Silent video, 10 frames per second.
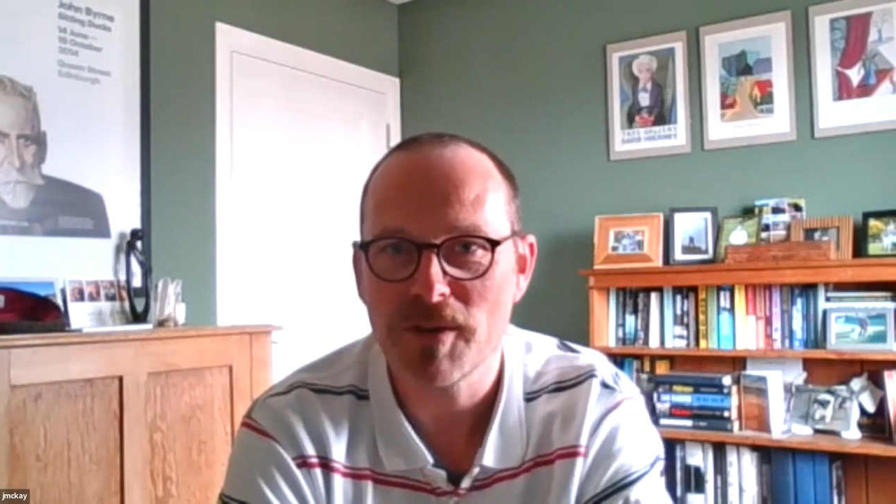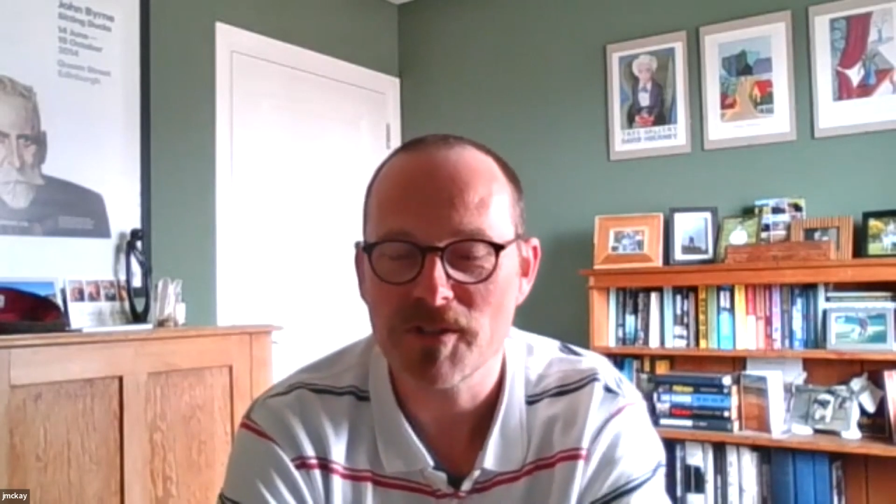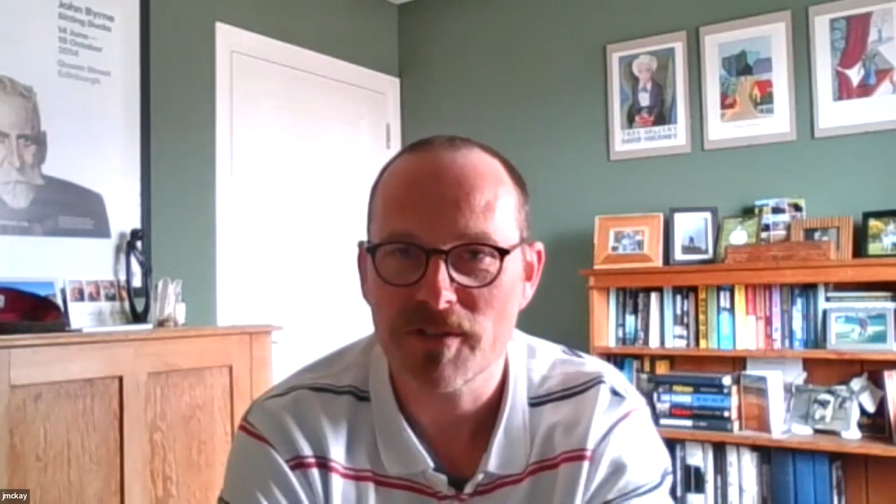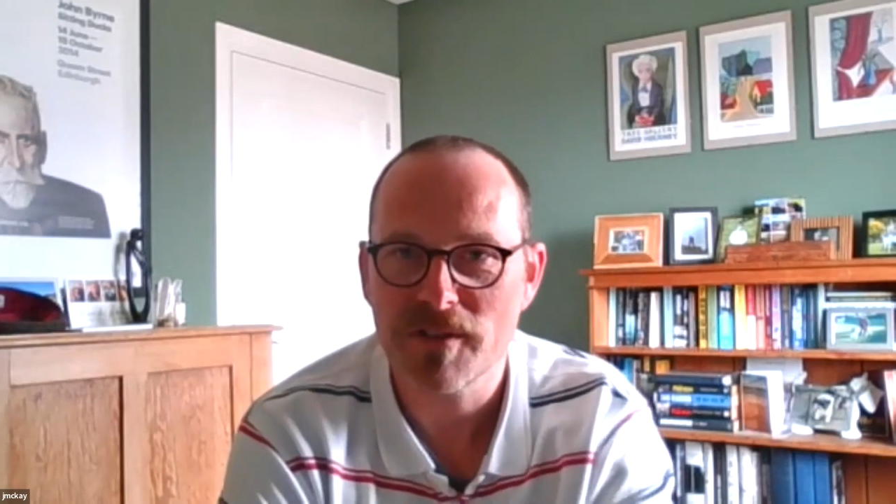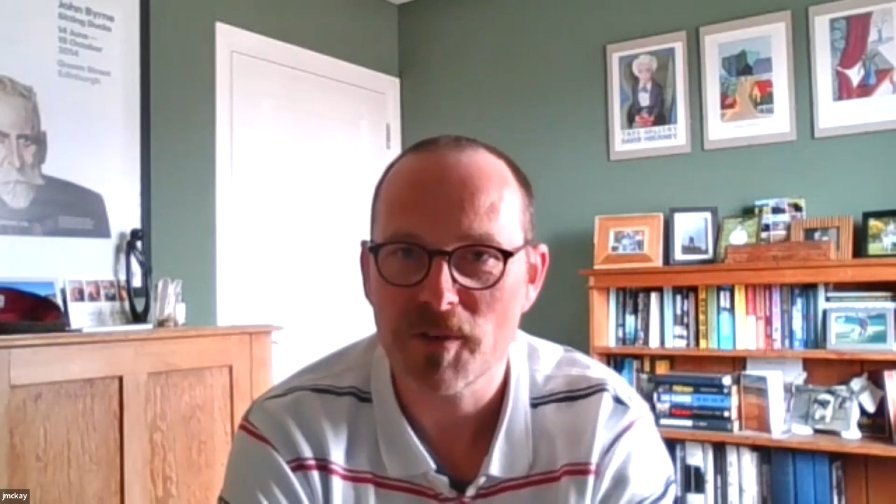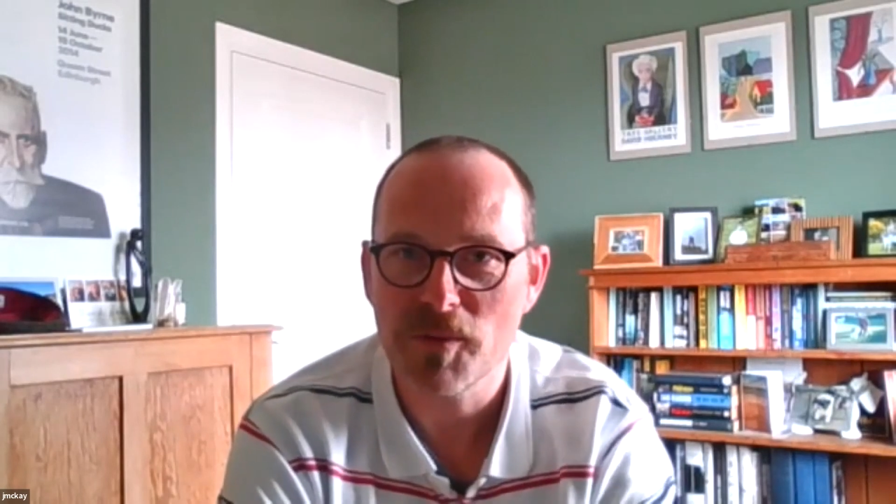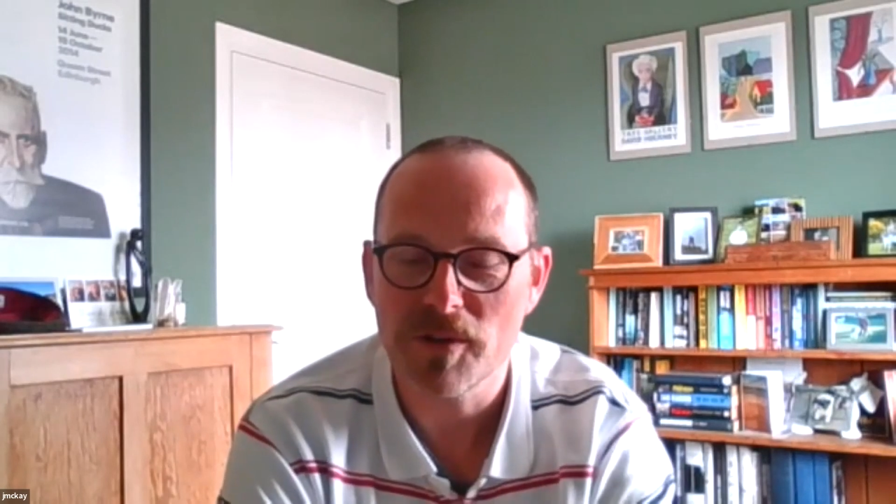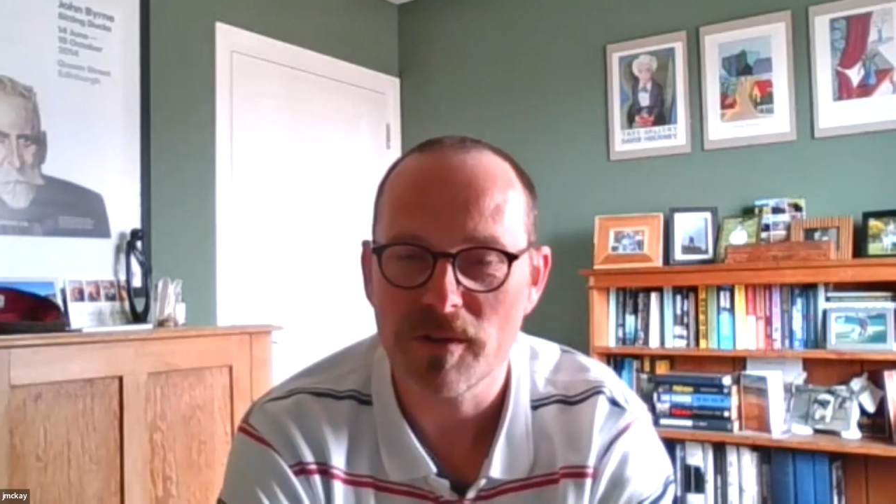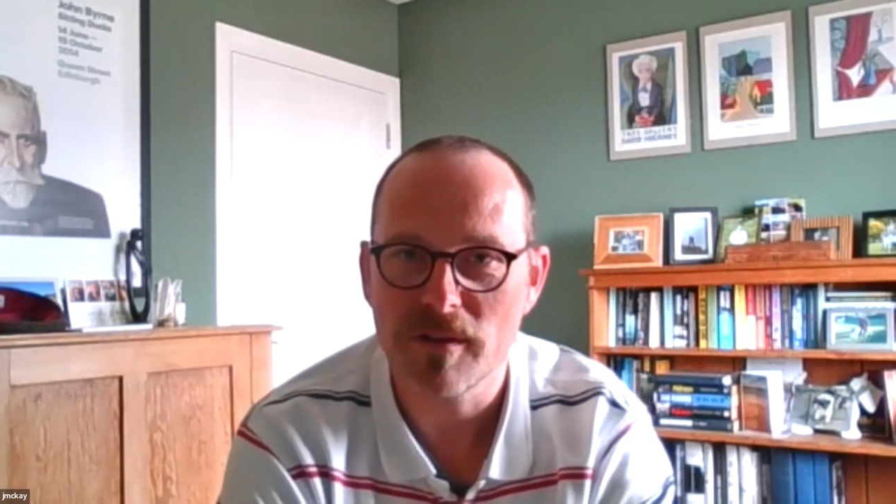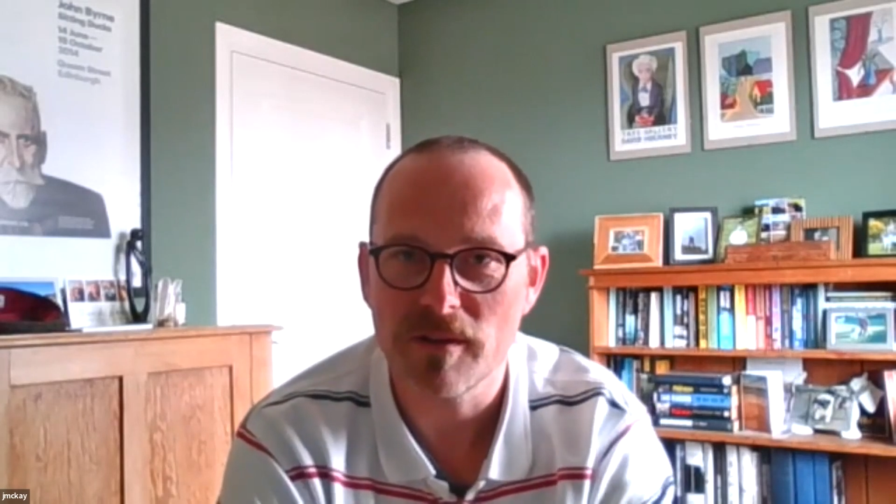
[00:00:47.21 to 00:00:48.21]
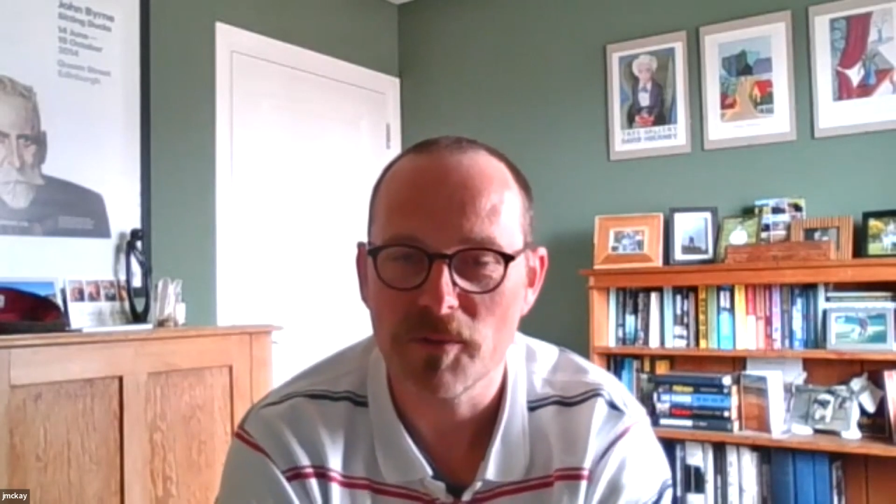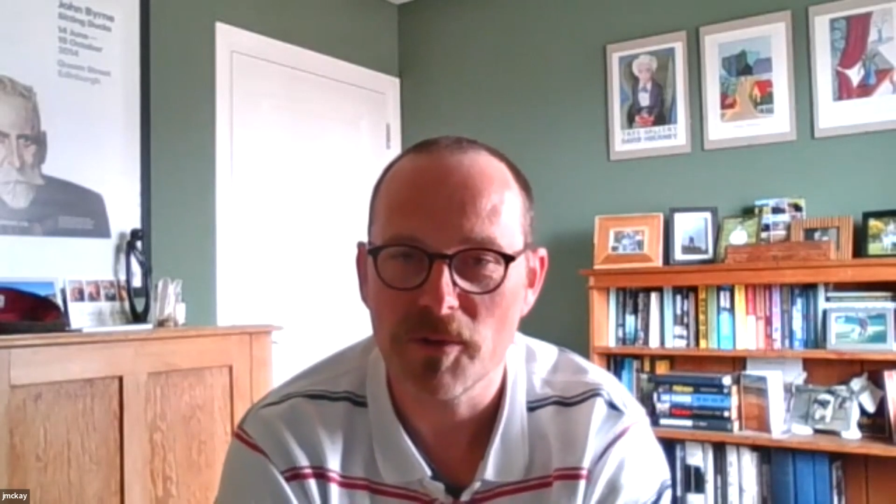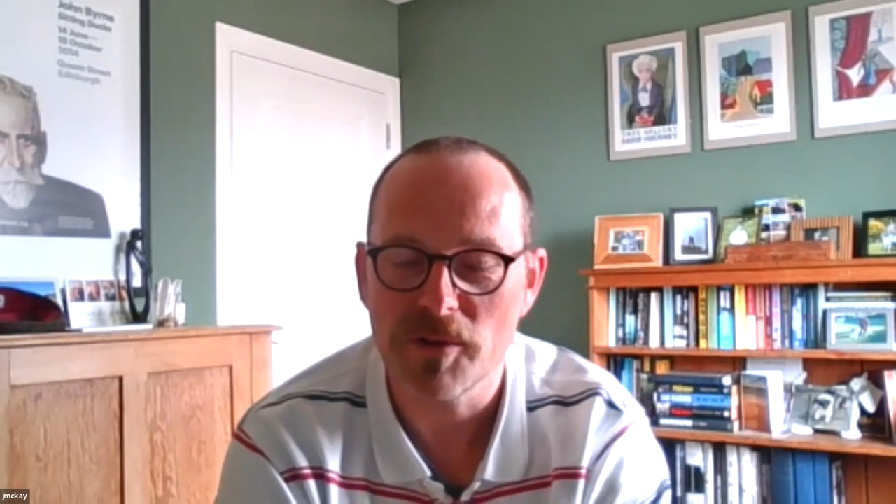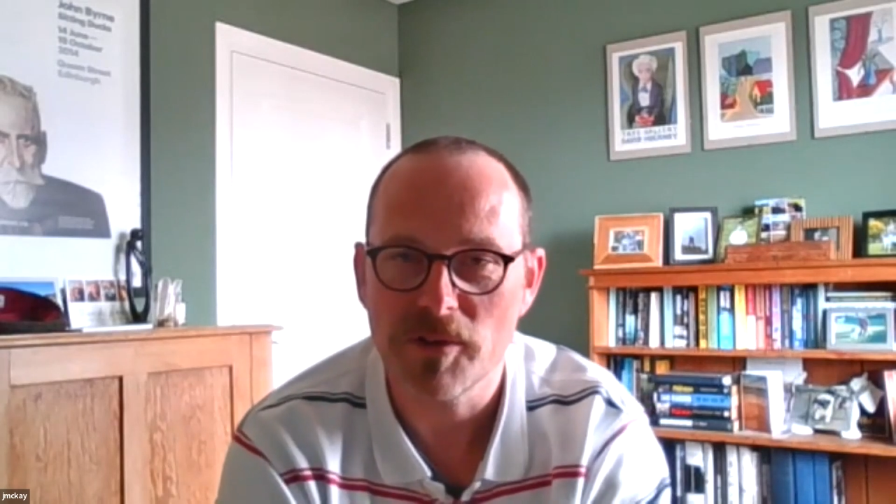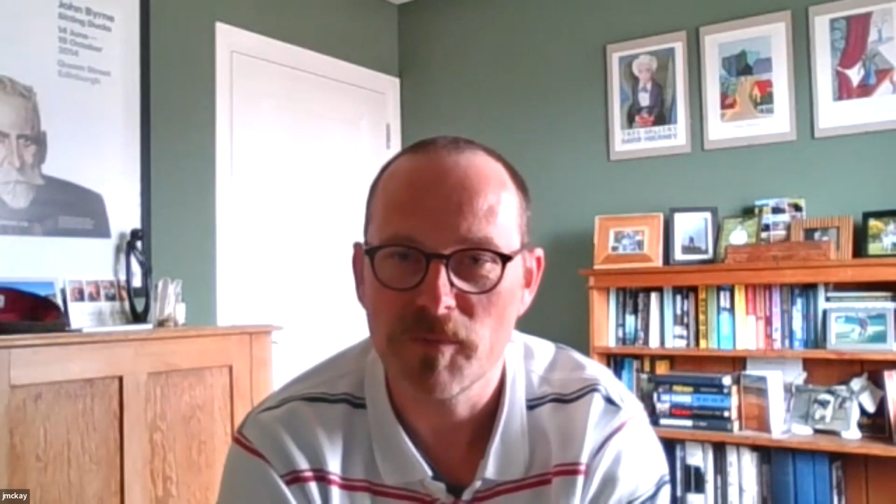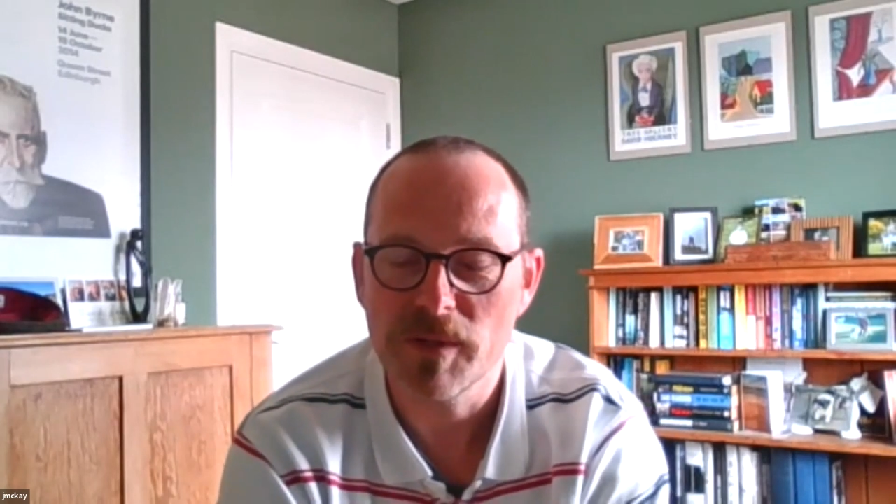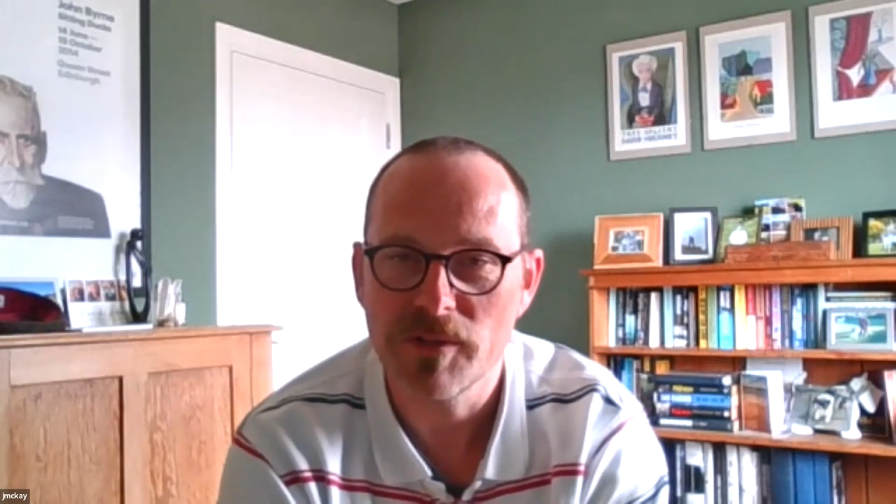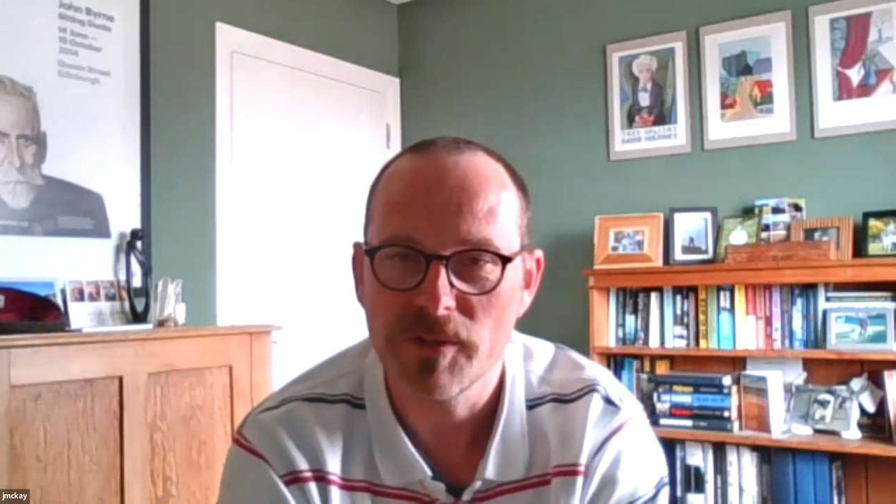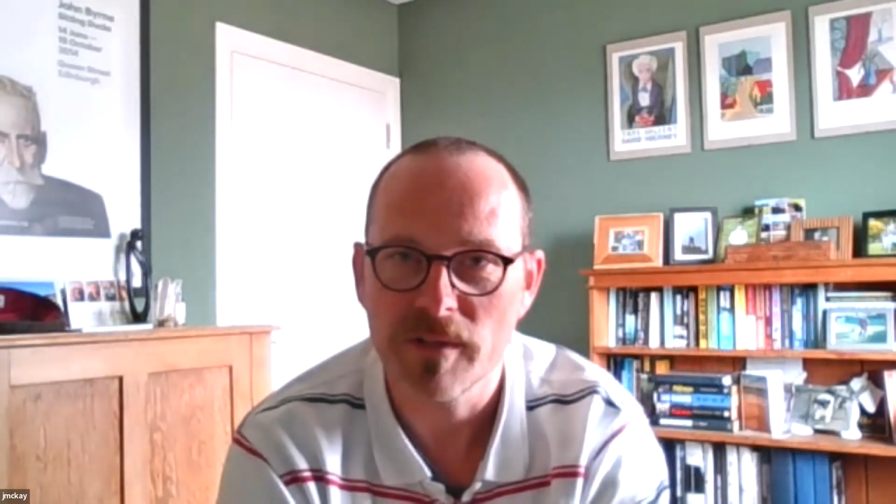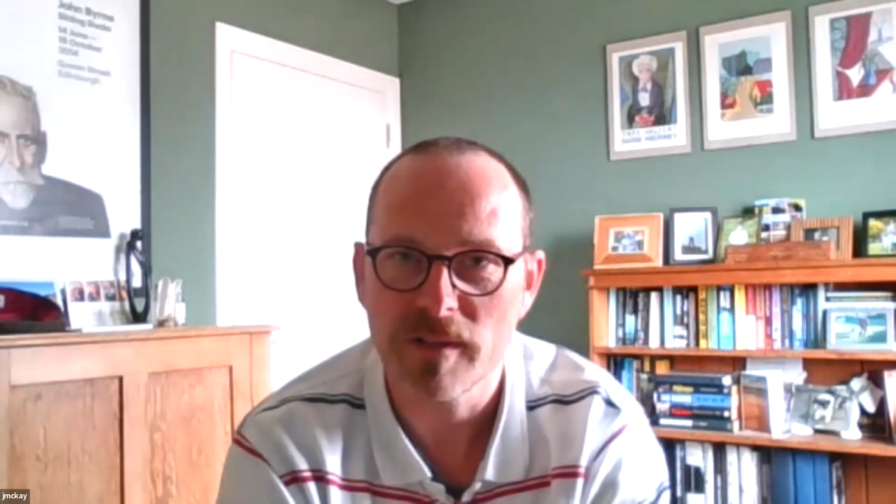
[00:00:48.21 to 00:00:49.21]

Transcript: because I think what you've been doing